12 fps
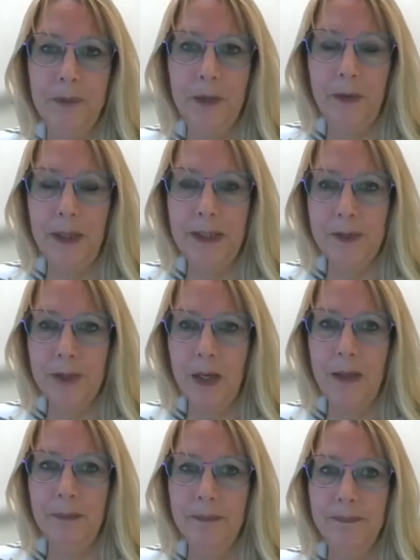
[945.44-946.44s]
Great
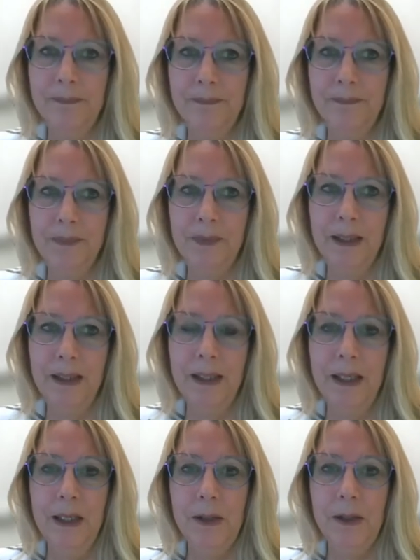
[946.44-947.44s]
job.
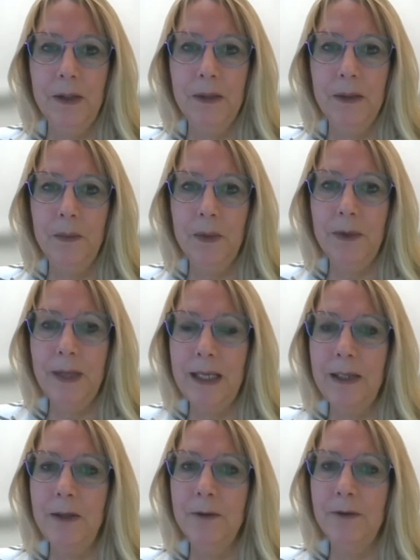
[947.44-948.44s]
Well,
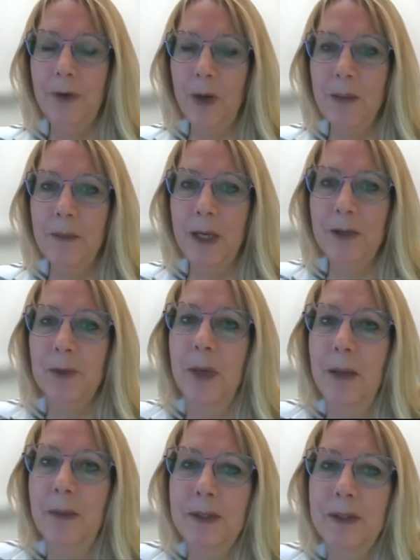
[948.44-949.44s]
thank you very much,
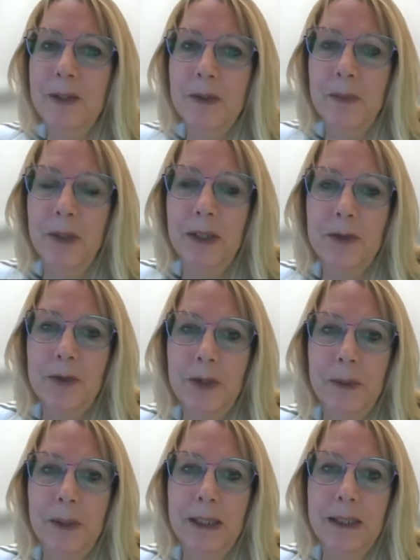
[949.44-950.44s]
Bob. This has been
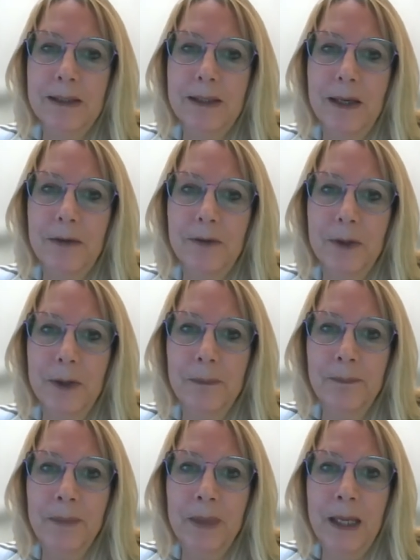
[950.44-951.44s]
extremely
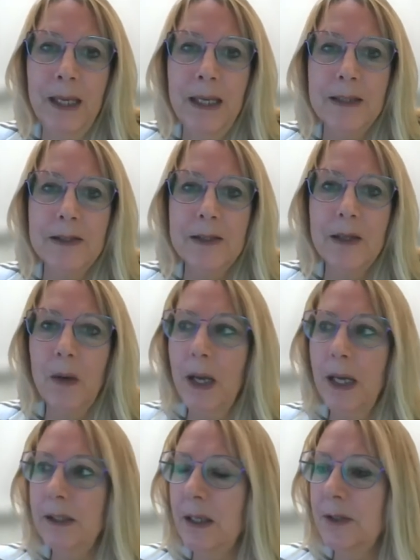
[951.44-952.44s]
insightful. So
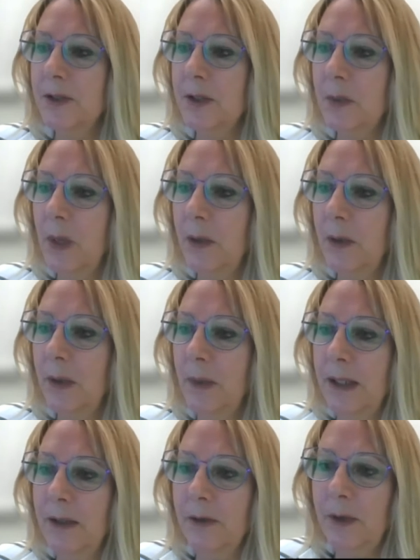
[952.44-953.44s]
I just want to
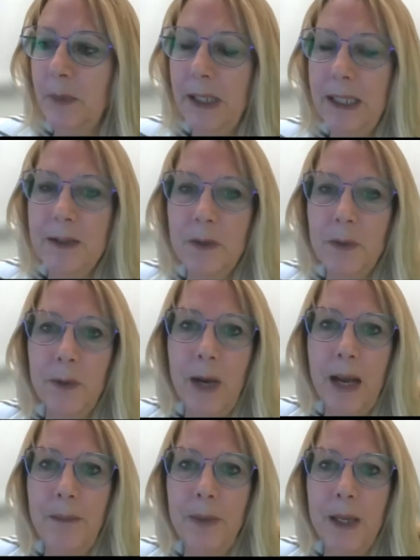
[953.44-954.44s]
remind everybody as we
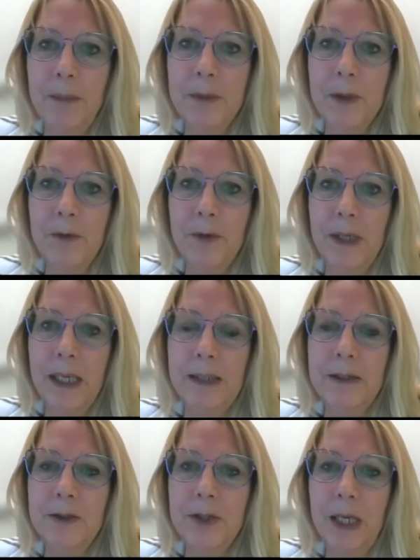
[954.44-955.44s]
wrap up, don't
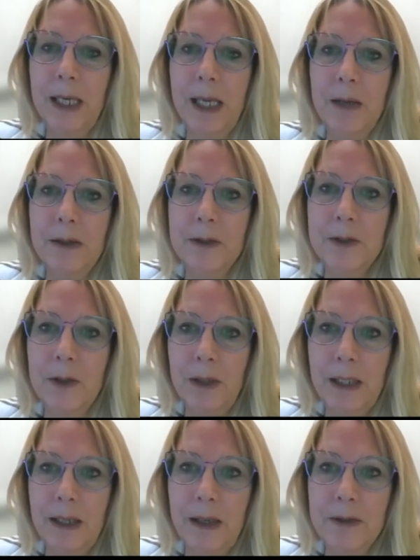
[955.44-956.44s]
forget to check out the
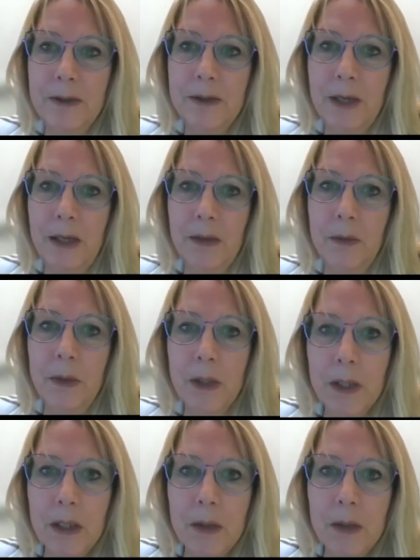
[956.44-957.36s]
sterlingcouncil.org